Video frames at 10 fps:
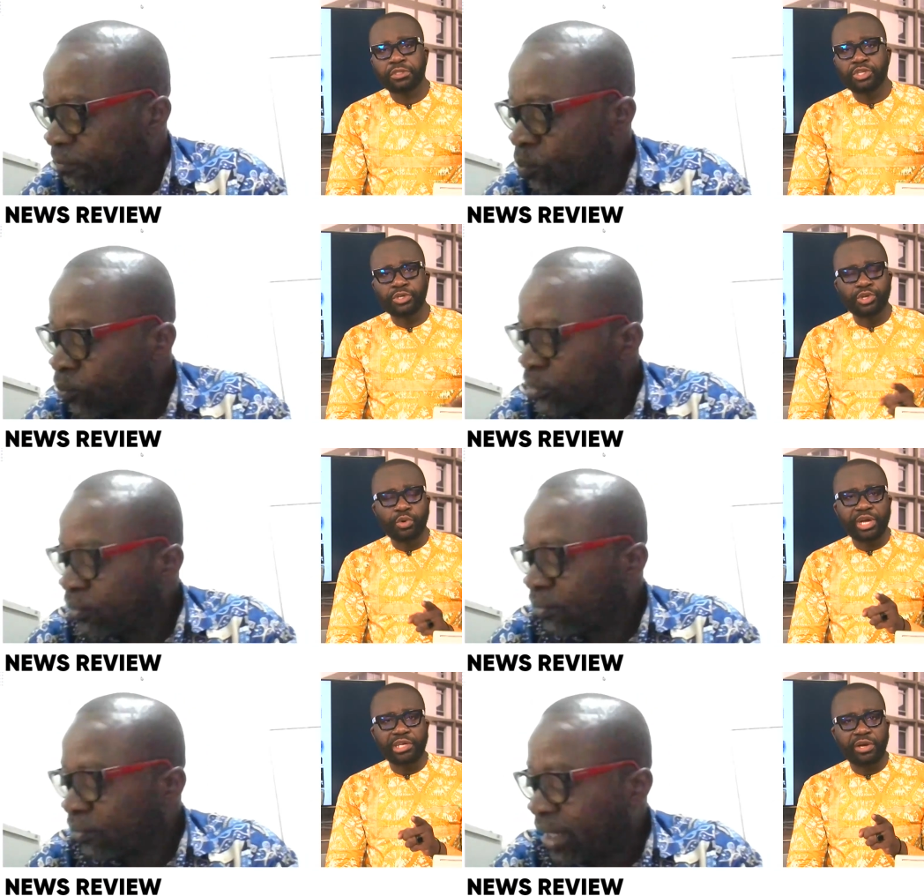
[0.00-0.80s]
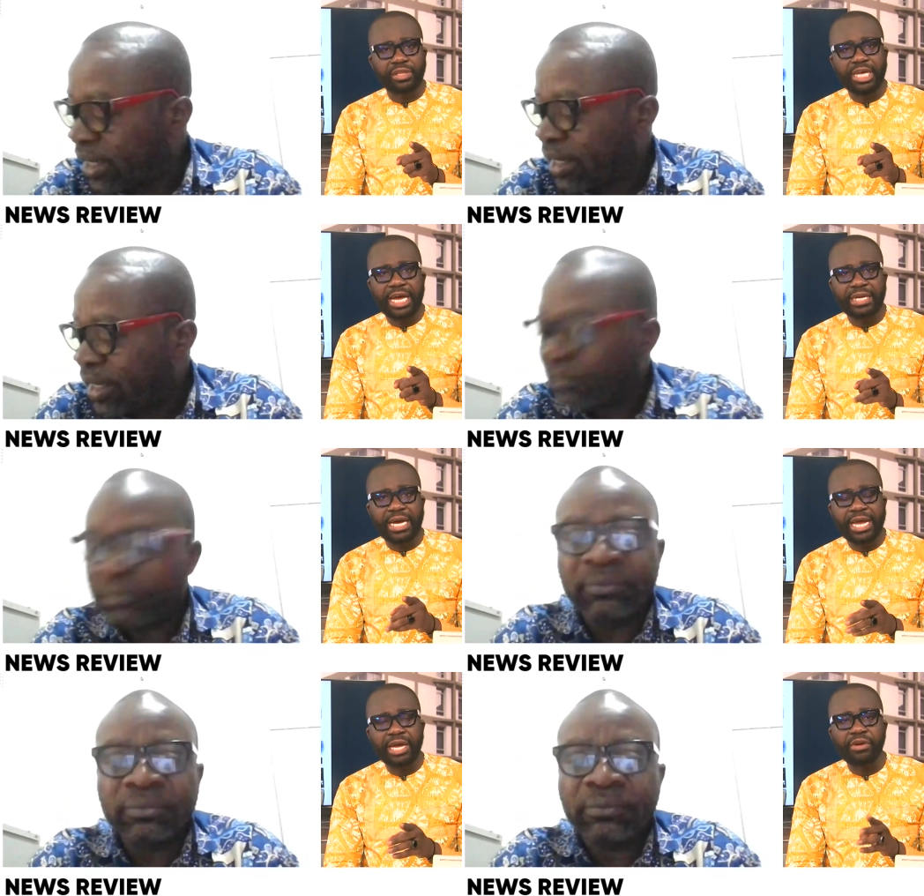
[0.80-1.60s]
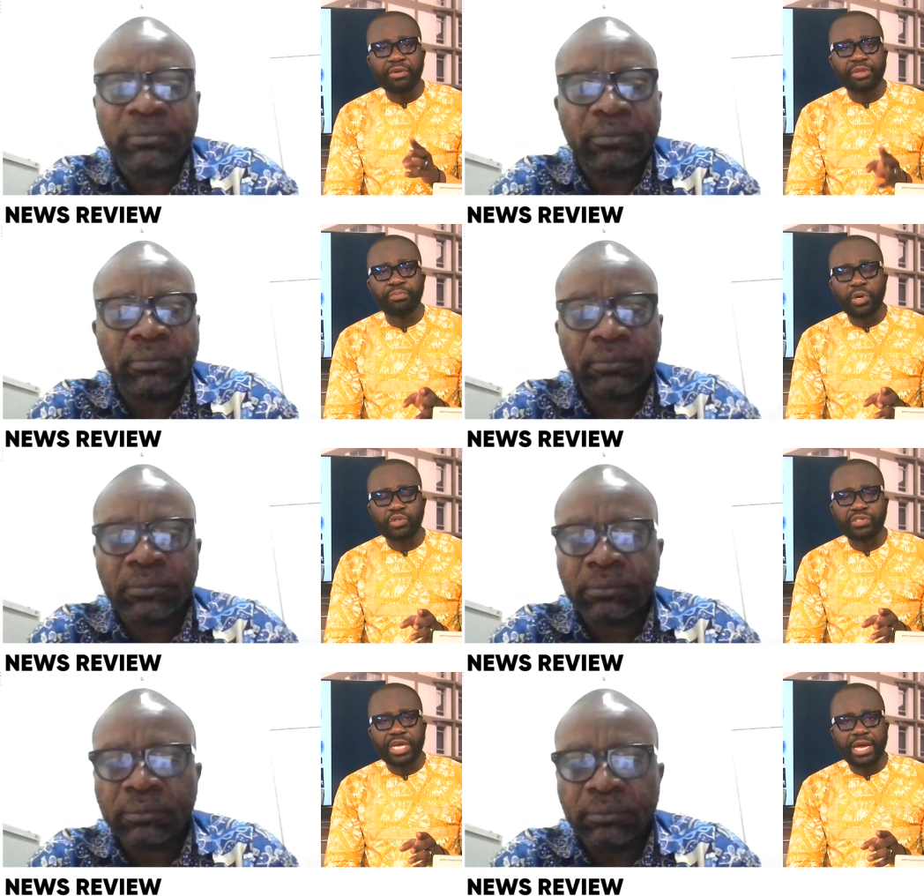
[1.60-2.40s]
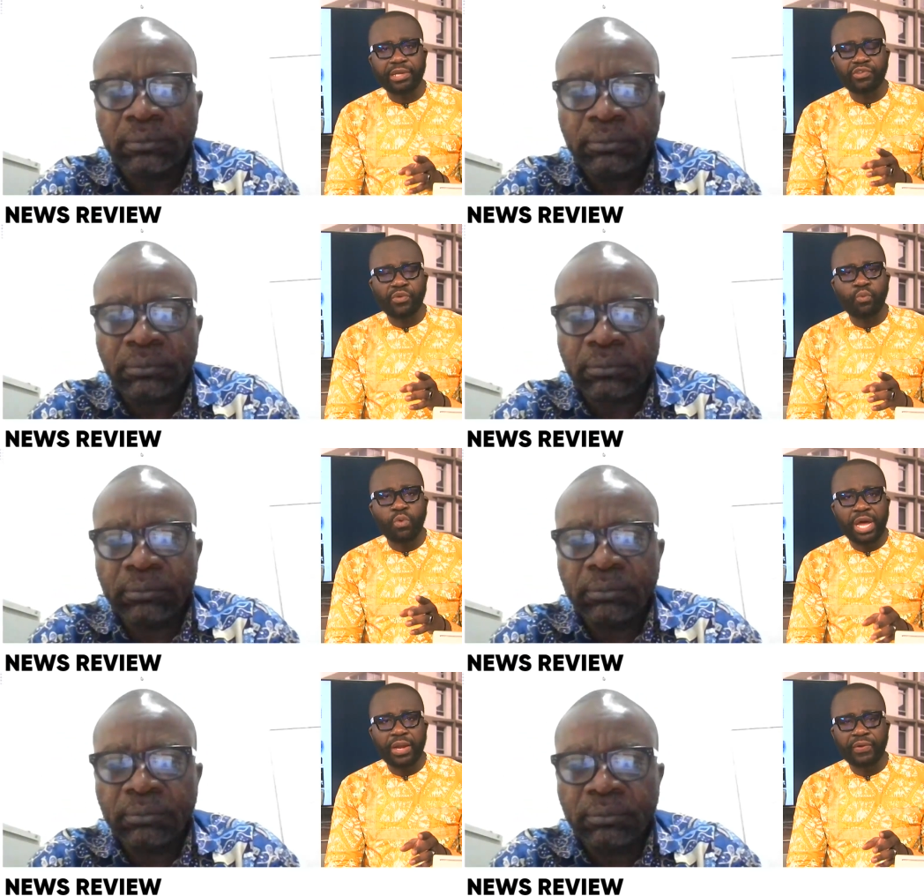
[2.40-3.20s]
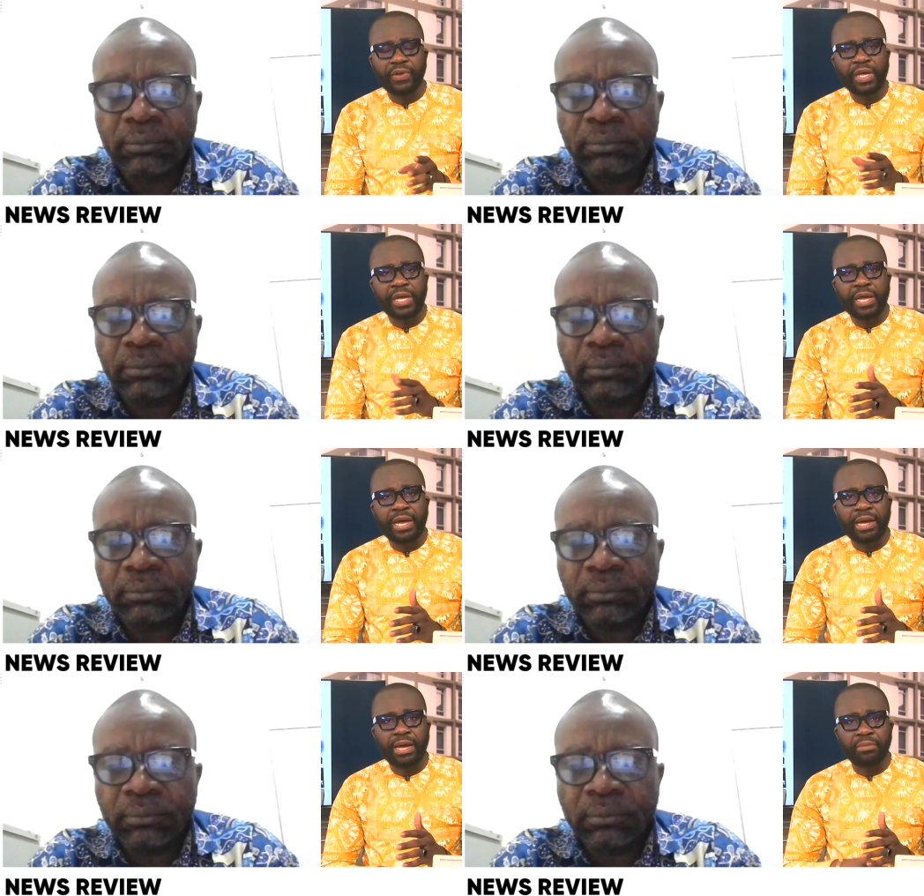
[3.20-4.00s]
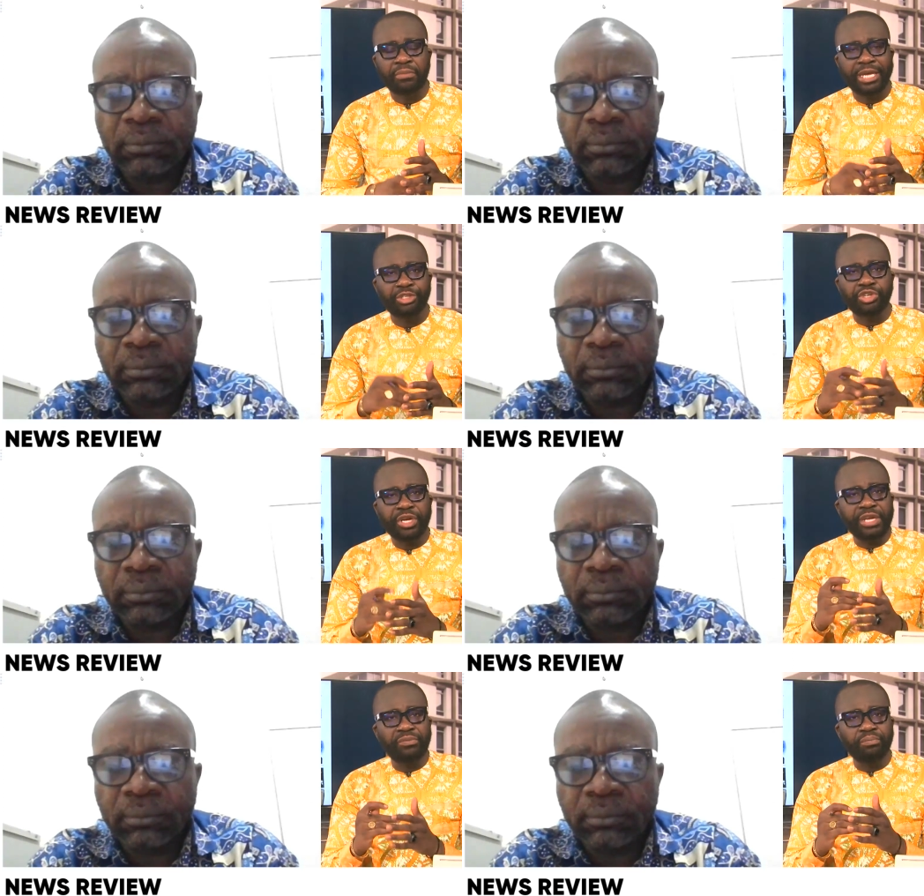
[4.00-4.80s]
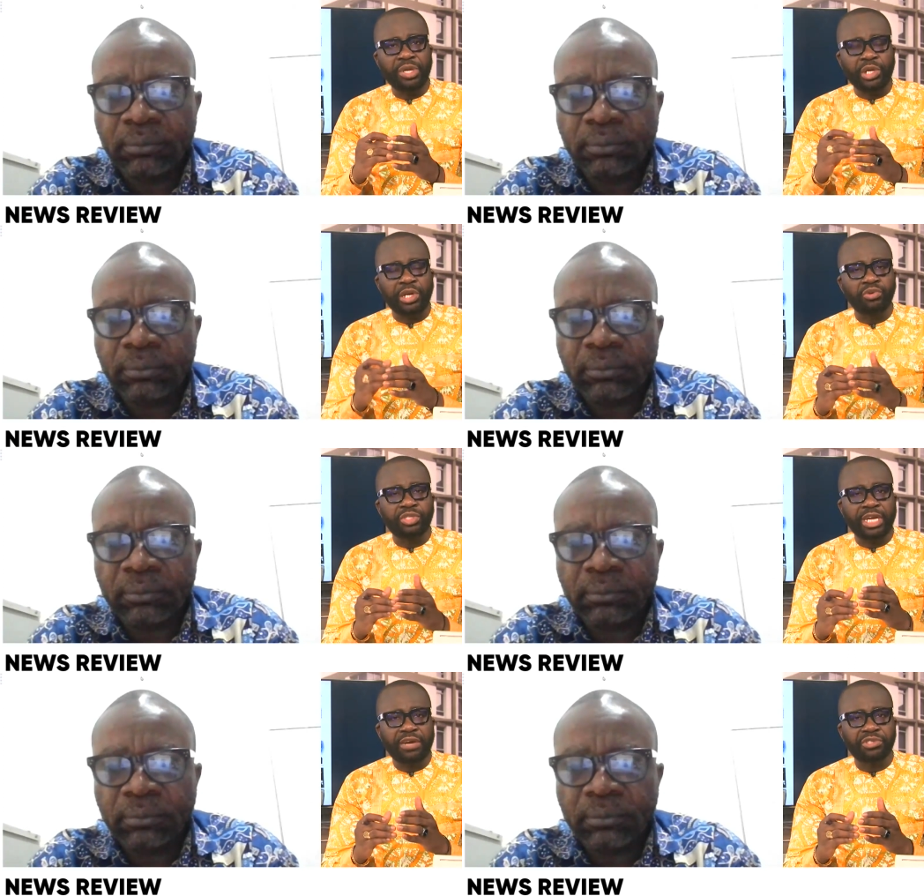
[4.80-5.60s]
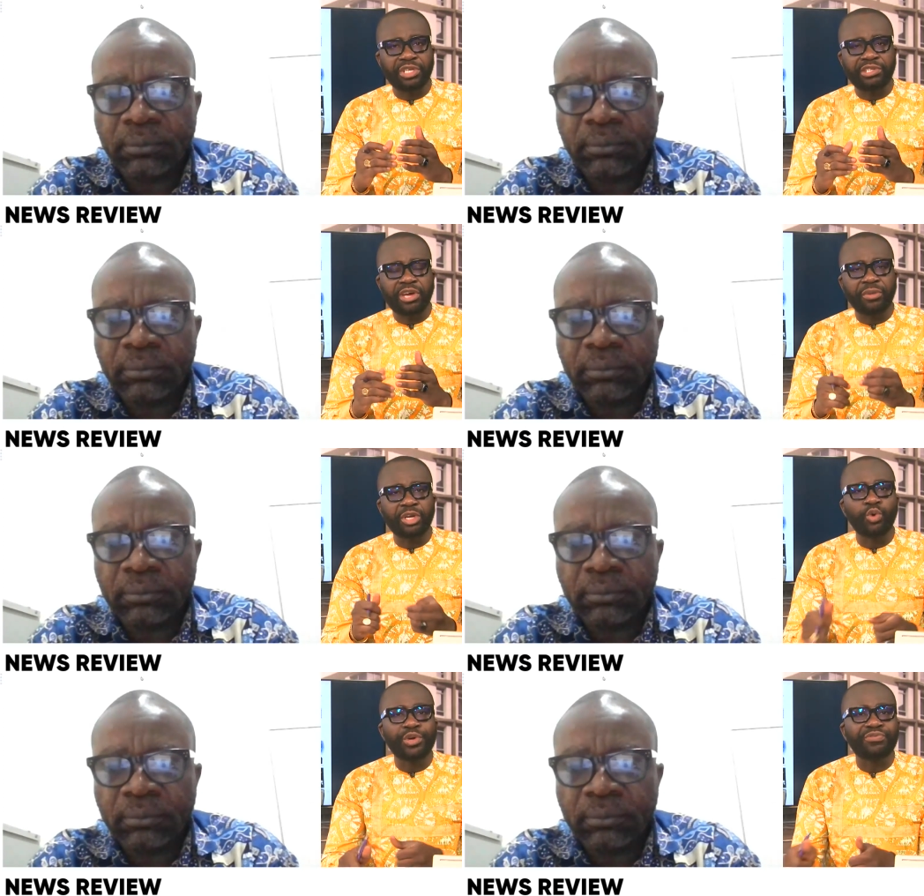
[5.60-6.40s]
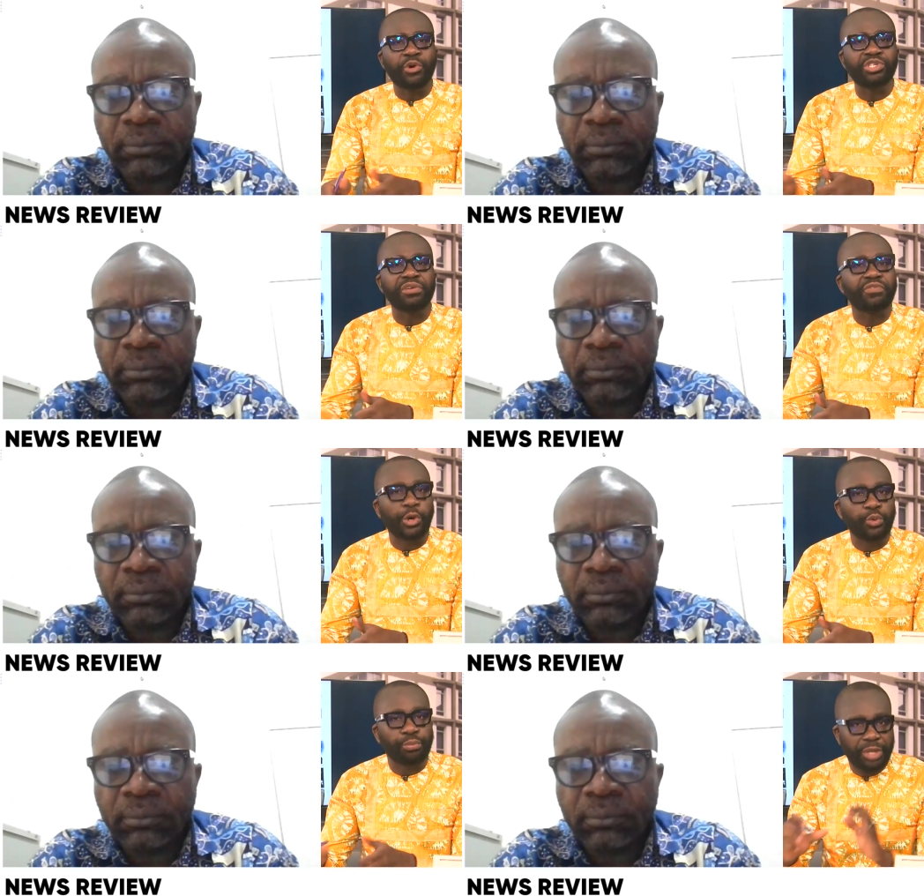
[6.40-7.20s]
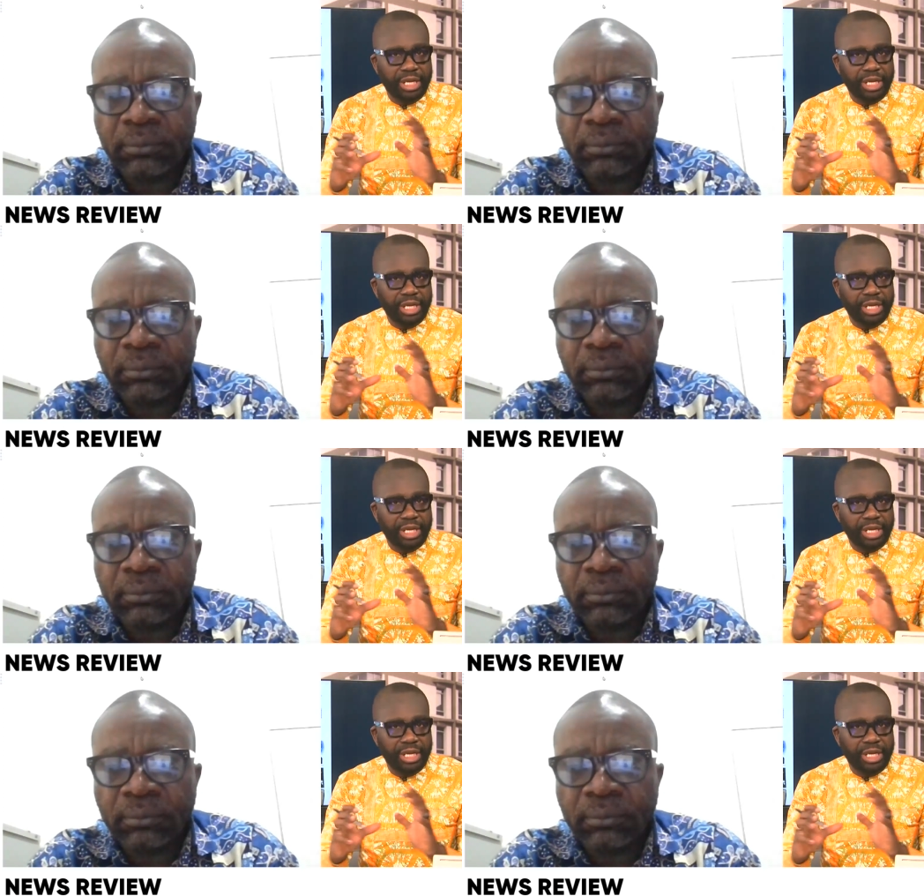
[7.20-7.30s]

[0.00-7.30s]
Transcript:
Speaker 1: So, so quickly on uh, that, I agree with both sides. One, um, it shouldn't be close enough to determine who is voting for whom.